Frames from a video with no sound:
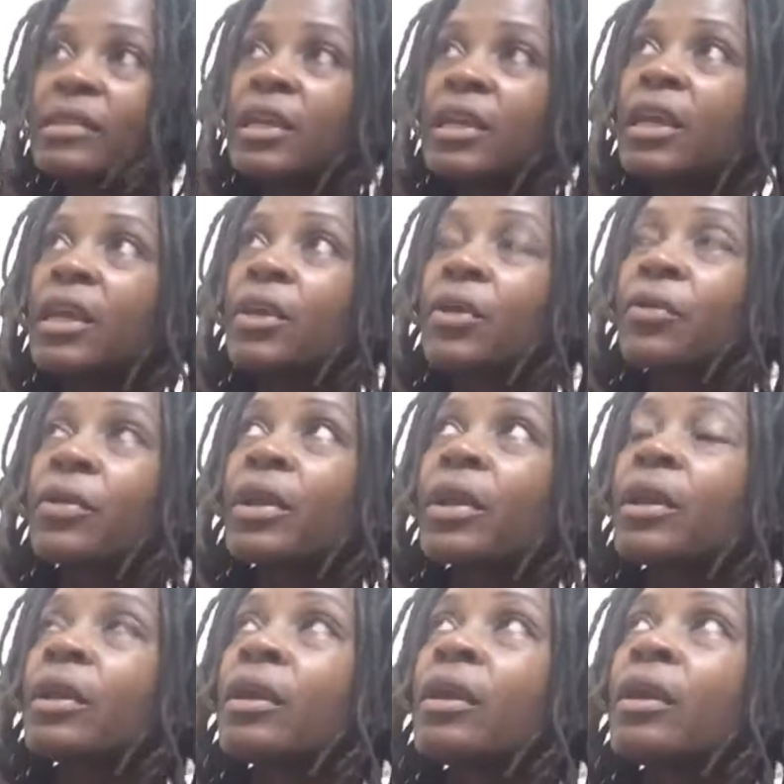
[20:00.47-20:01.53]

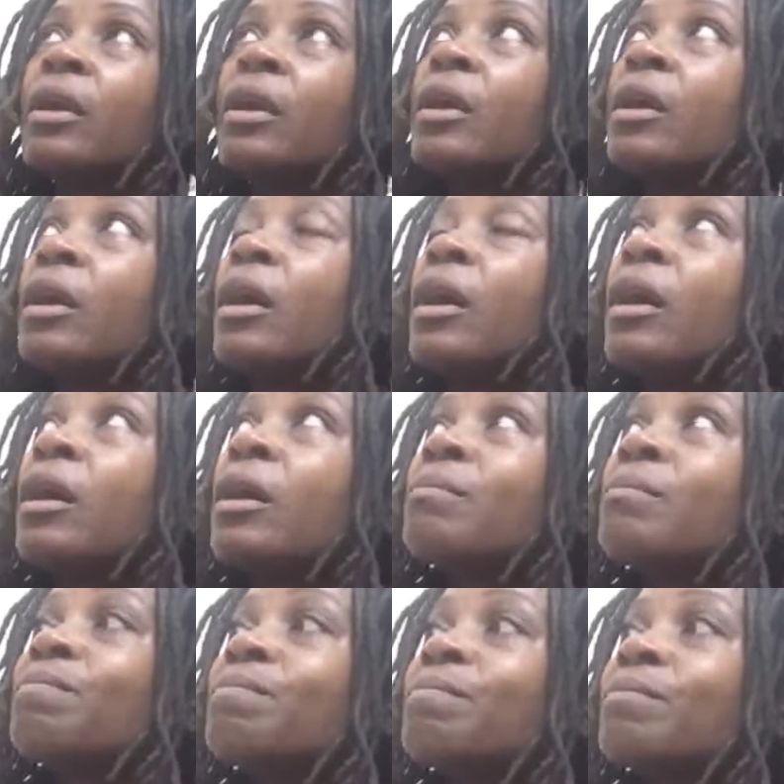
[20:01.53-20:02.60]
hearing,
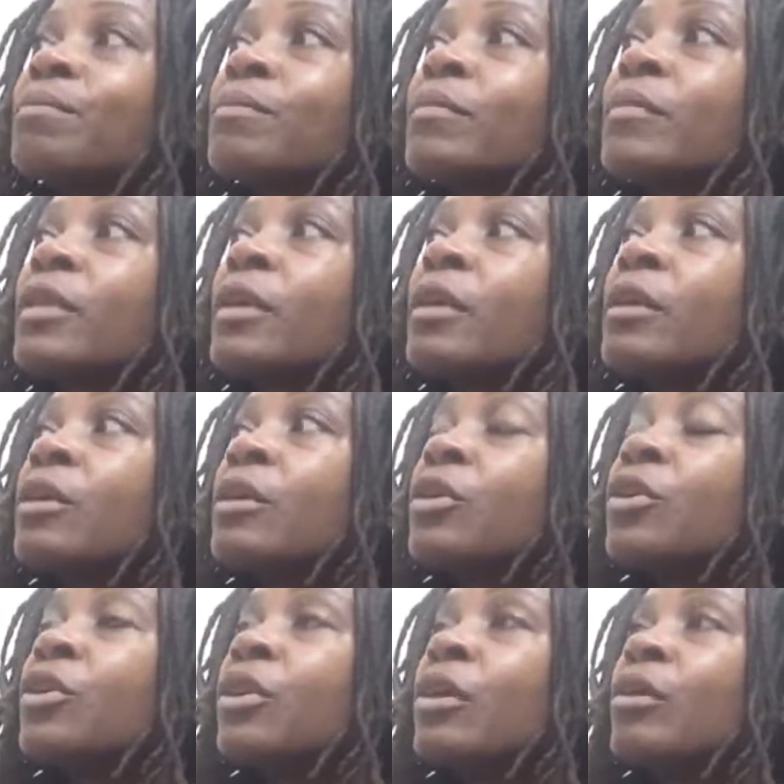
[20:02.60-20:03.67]
um,
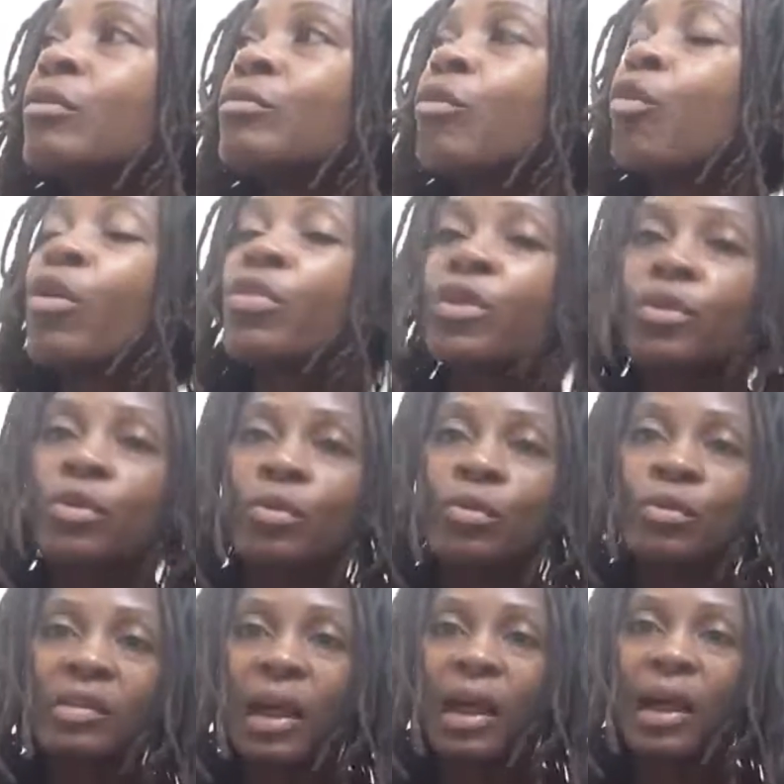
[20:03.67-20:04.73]
on the news
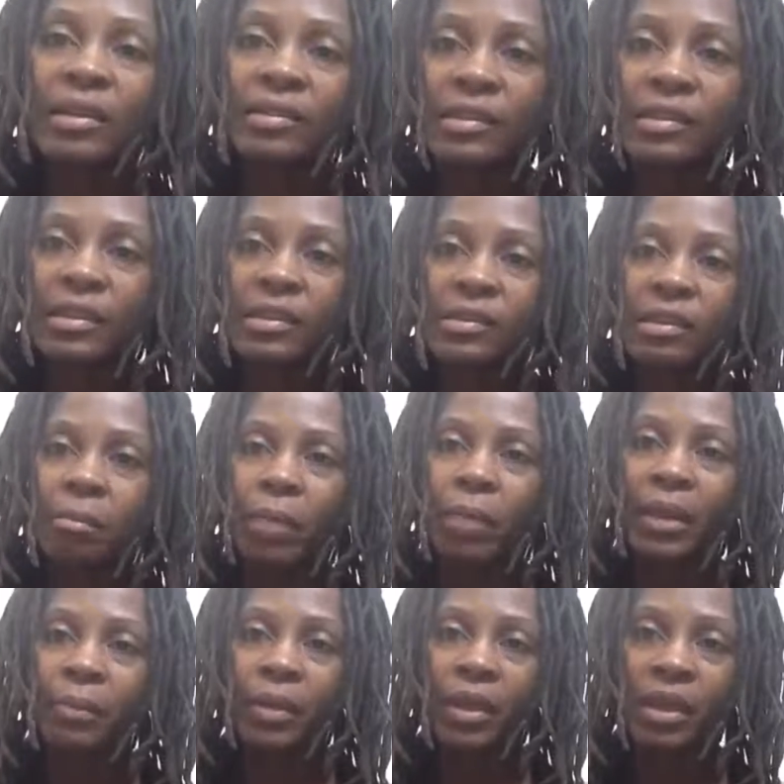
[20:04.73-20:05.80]
constantly somebody
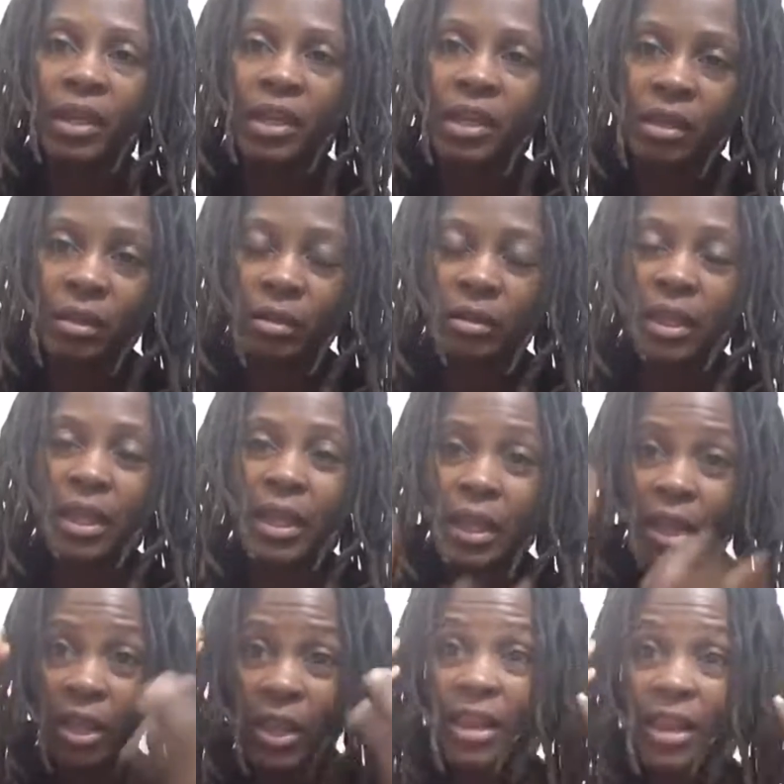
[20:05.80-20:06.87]
being killed.
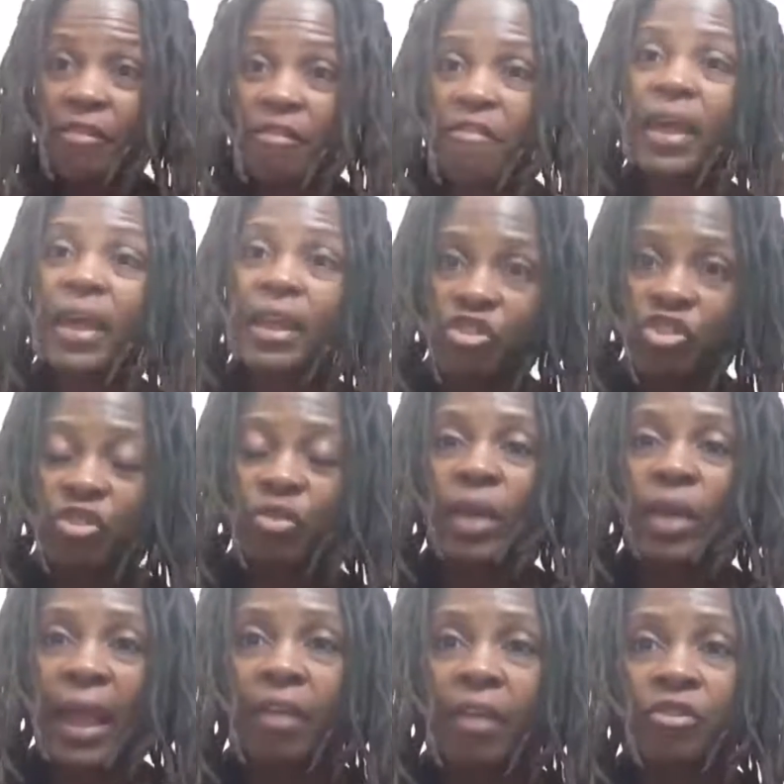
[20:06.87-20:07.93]
It affects you
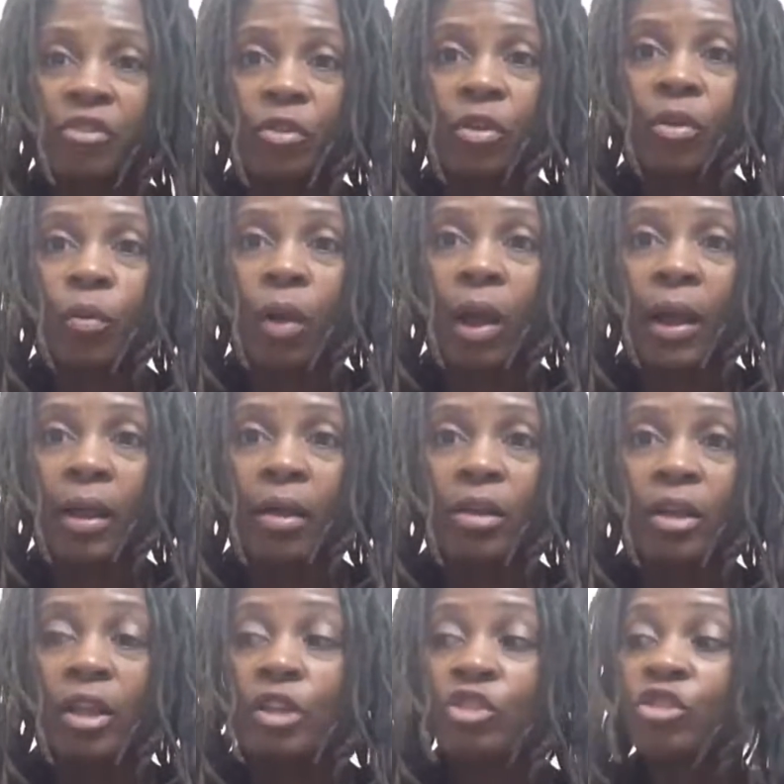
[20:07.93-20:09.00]
after a while.
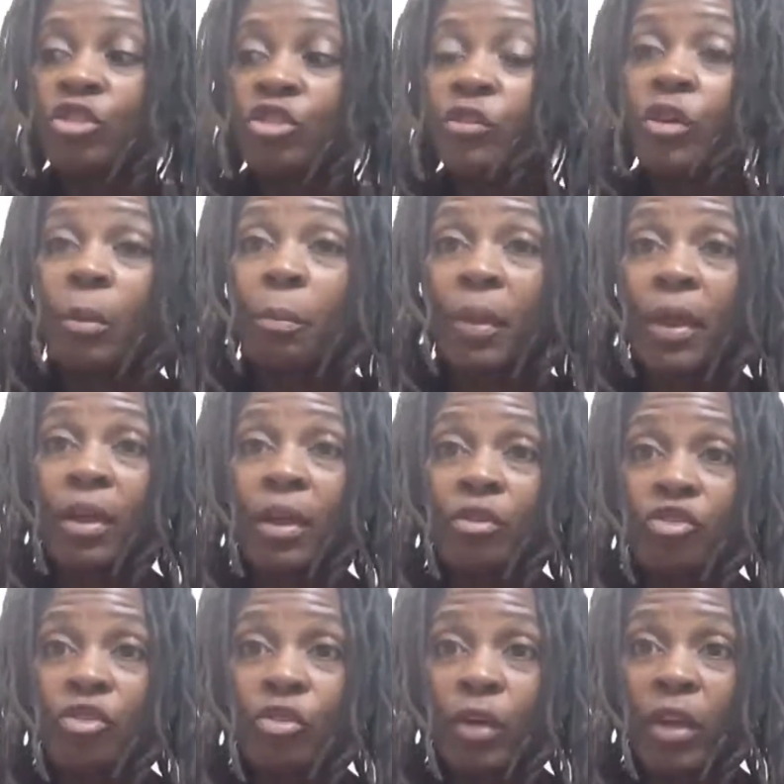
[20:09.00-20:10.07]
So if you compare the
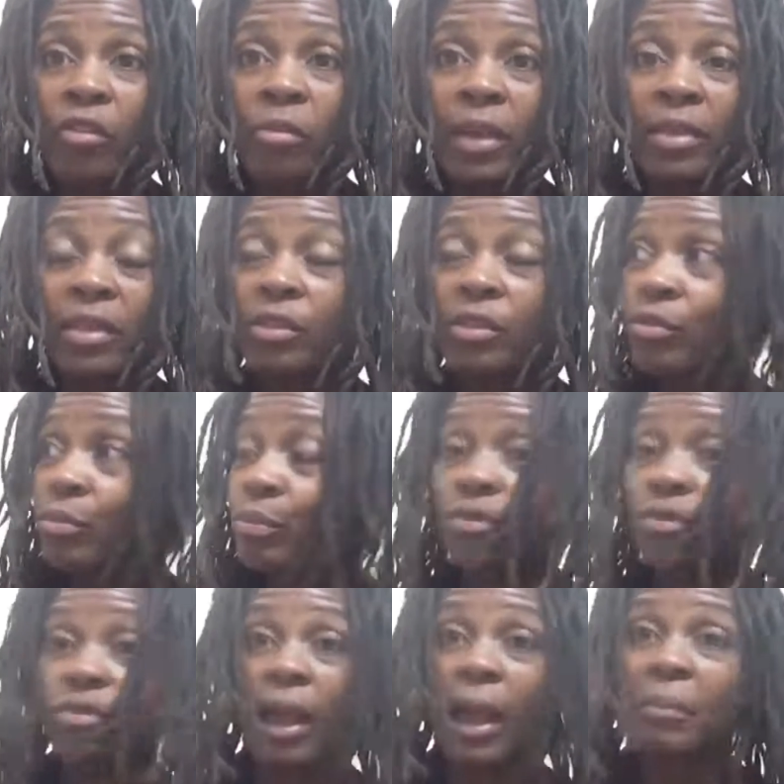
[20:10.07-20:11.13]
two, everybody
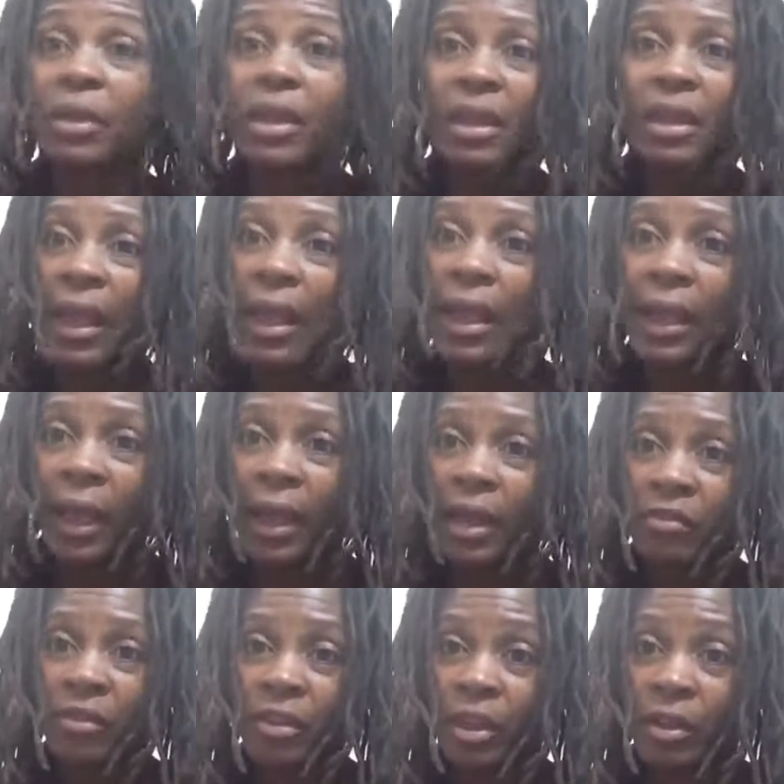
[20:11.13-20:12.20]
thinks, I'm getting the heck out of
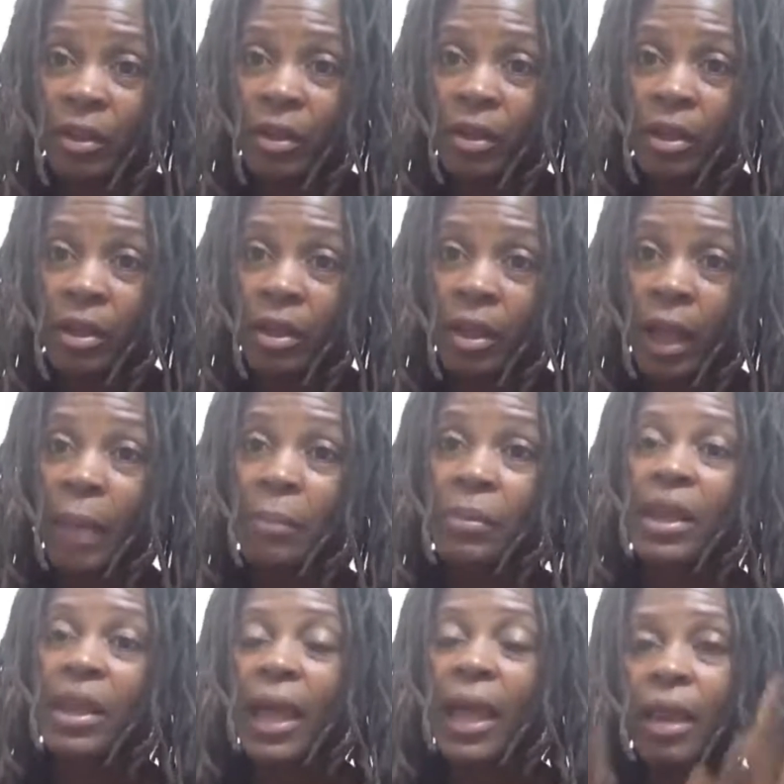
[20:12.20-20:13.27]
here. I'm
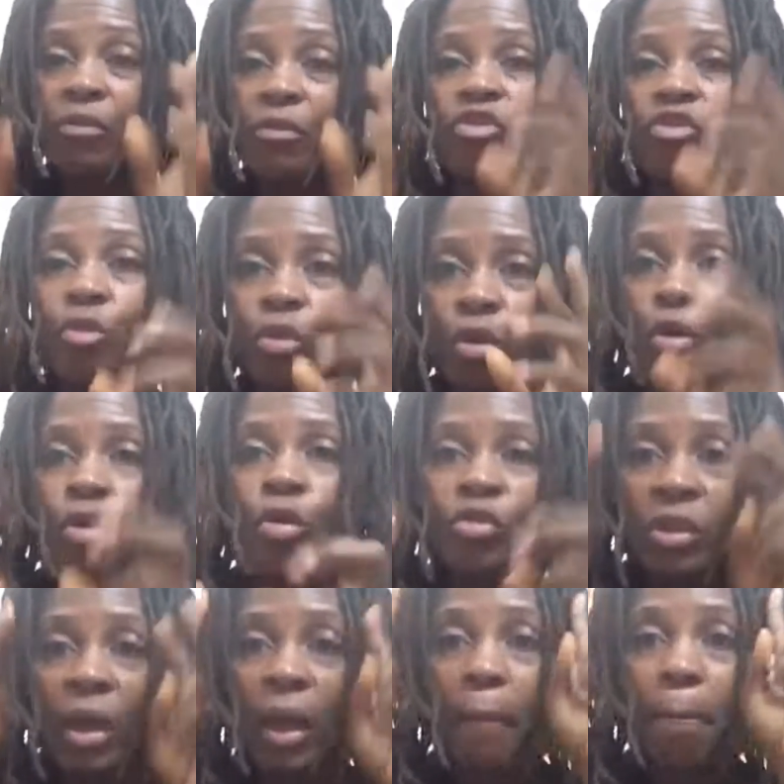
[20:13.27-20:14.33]
getting out of so called
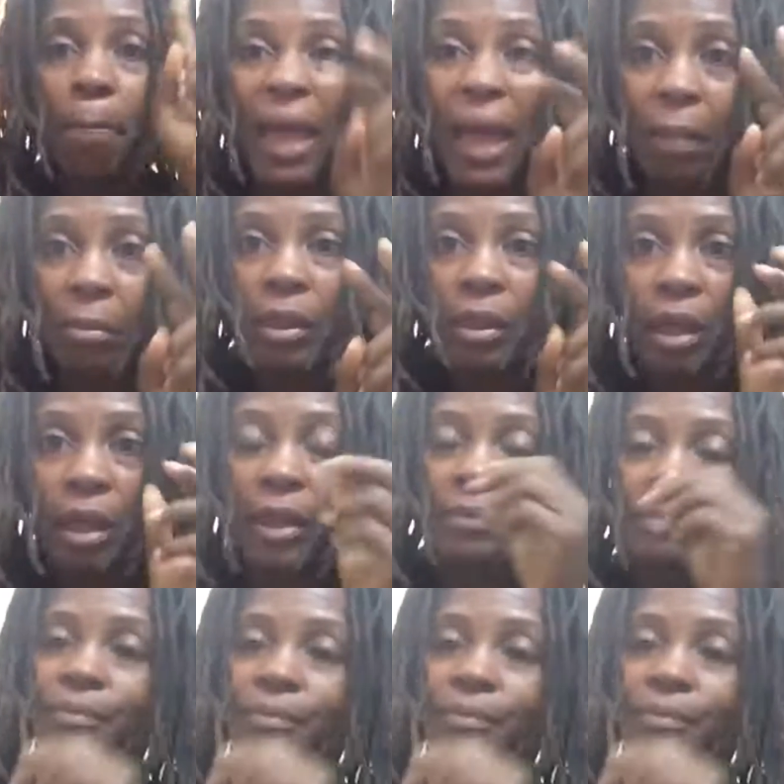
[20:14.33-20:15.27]
Babylon.